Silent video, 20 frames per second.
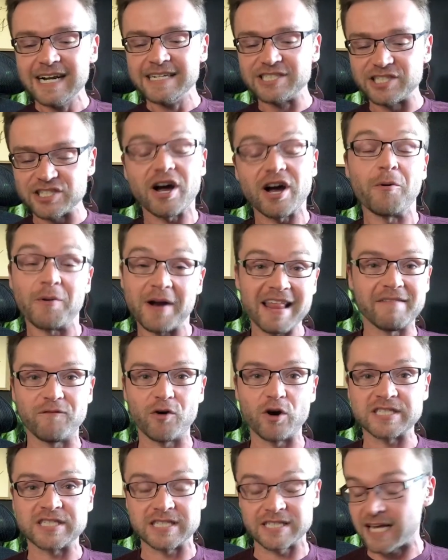she's got one of that
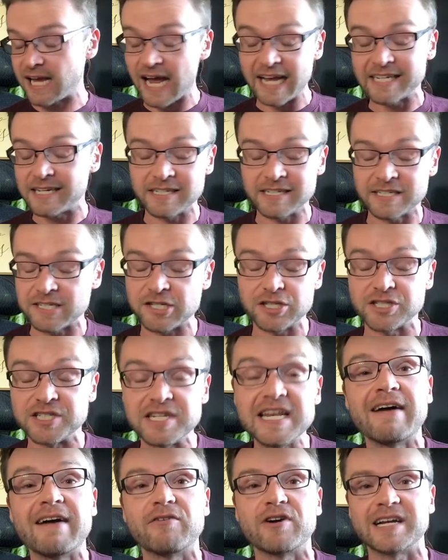voices like I, you just
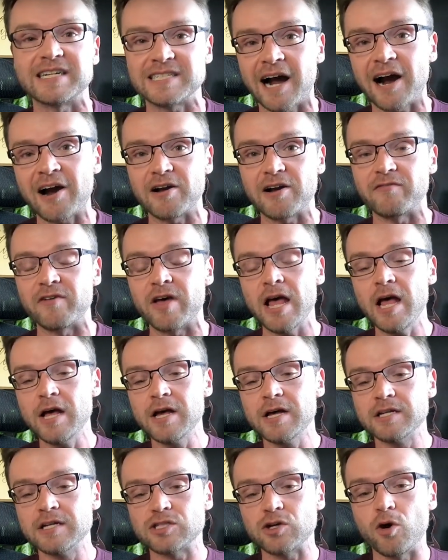never get tired of it.
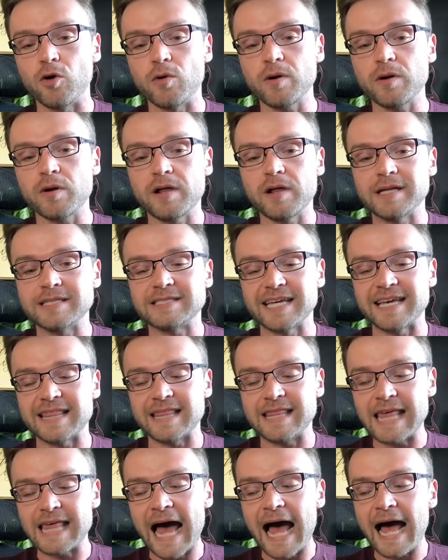So it's
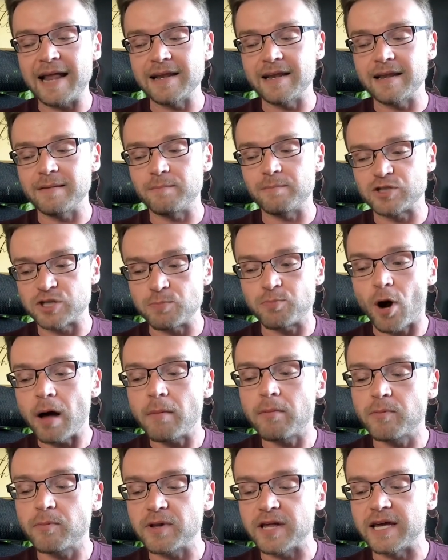like that she
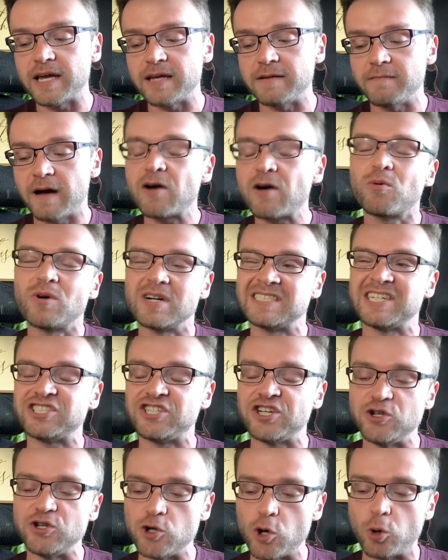probably, I don't want to say
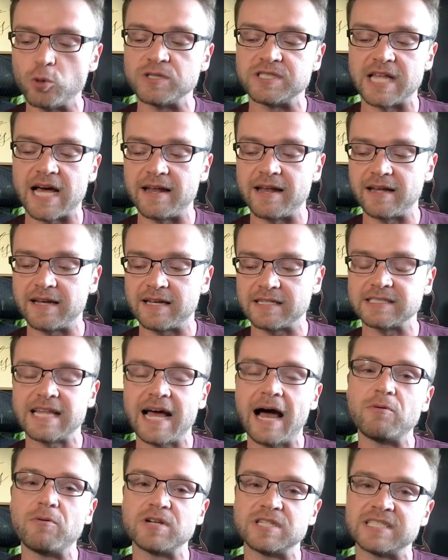she knows that, like because
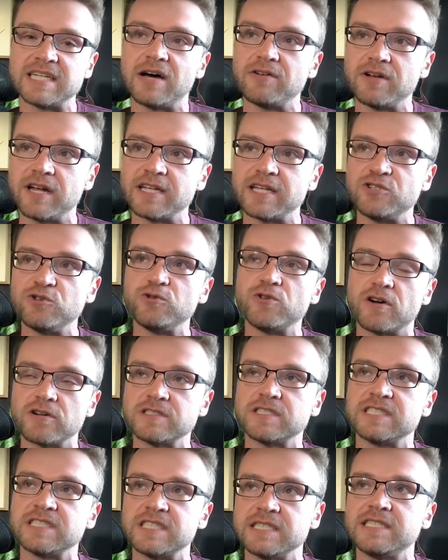that would sound like too
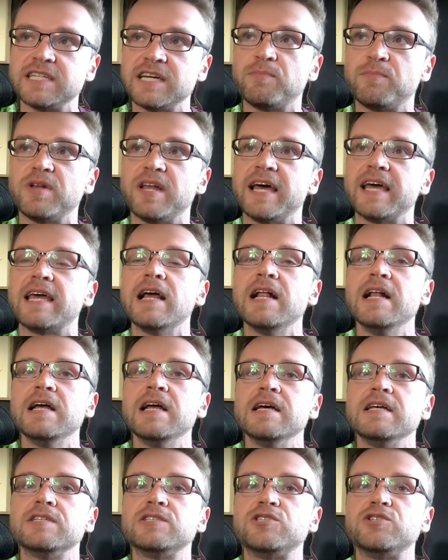narcissistic, but like
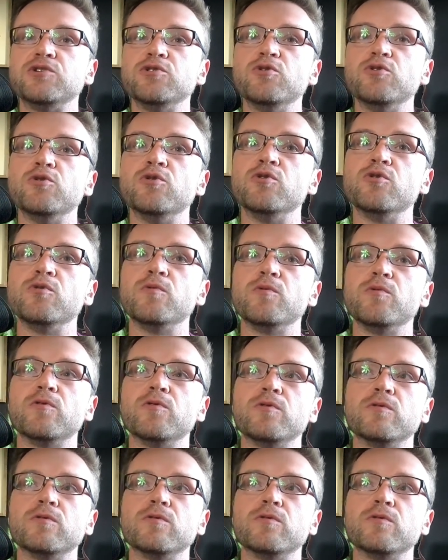to.